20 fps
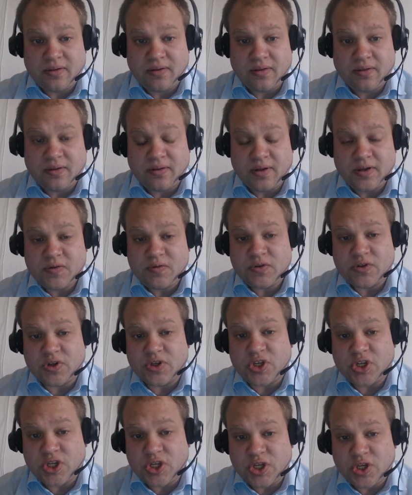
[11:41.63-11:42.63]
This was a
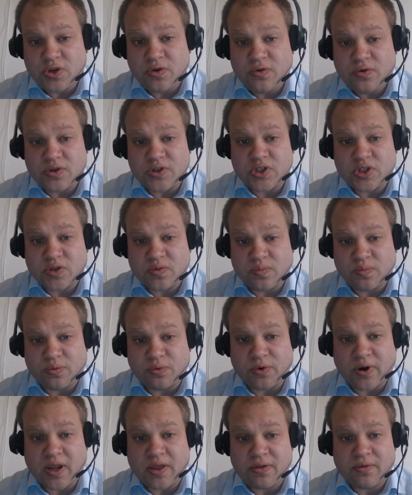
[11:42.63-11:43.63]
huge
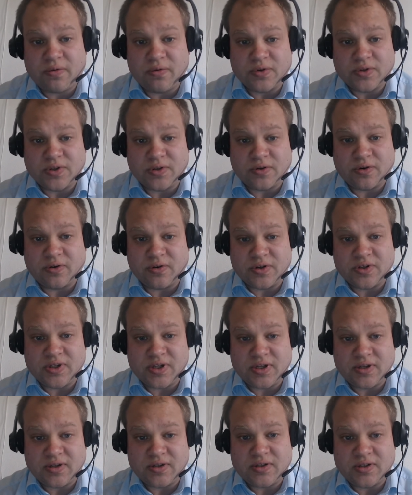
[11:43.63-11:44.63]
breakthrough to her.
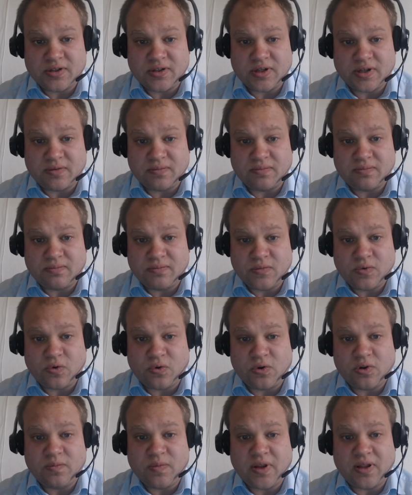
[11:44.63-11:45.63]
She
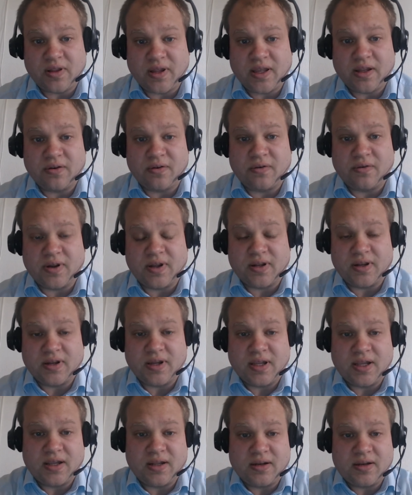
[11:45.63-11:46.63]
called me later
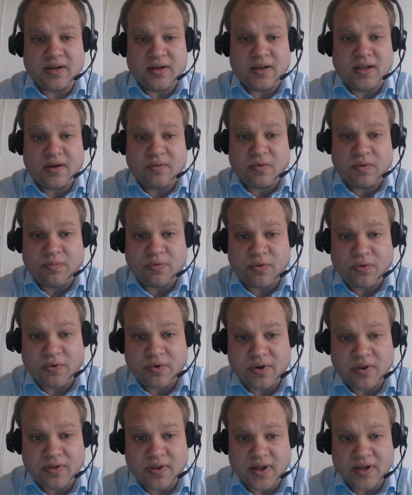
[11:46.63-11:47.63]
and
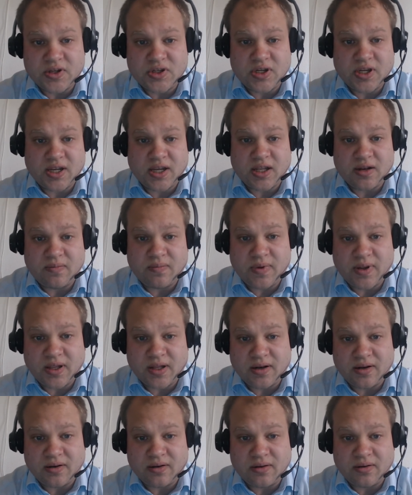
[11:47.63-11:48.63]
reported that she had
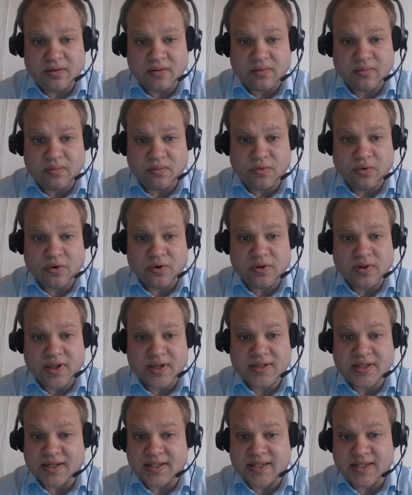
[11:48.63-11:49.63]
been more or
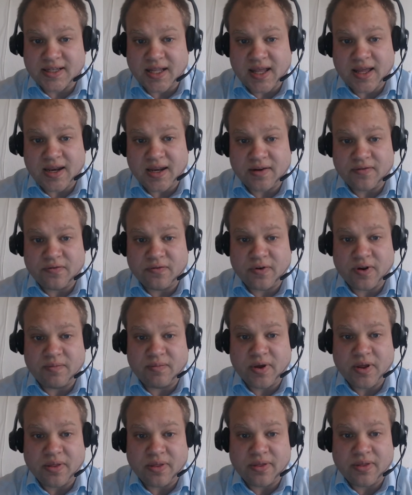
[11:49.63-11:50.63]
less ecstatic for a
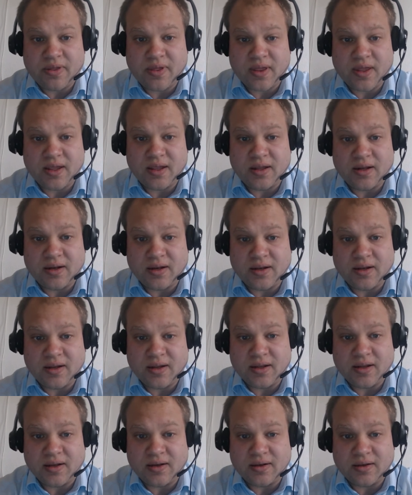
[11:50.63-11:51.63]
month
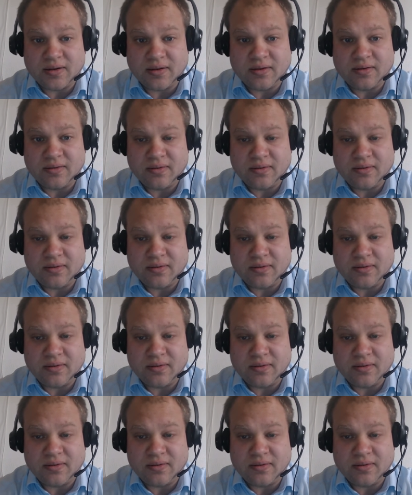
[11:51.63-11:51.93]
and